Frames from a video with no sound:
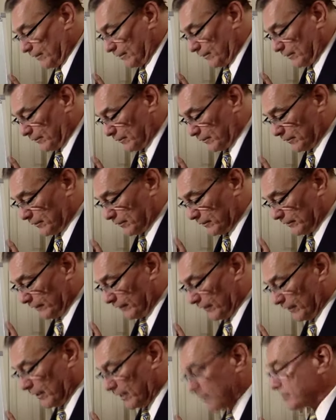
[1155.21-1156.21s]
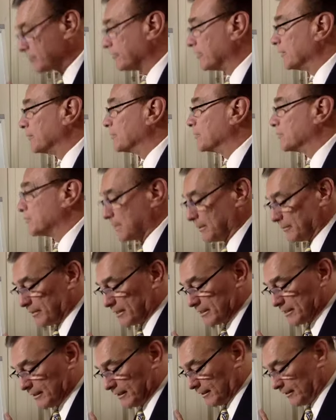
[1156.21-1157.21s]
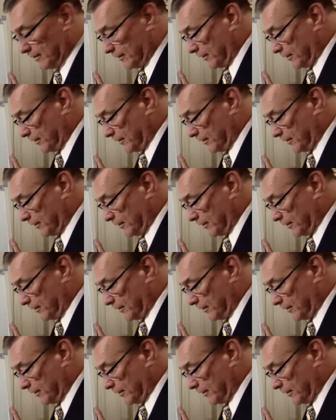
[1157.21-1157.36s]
or even ice cream to some extent.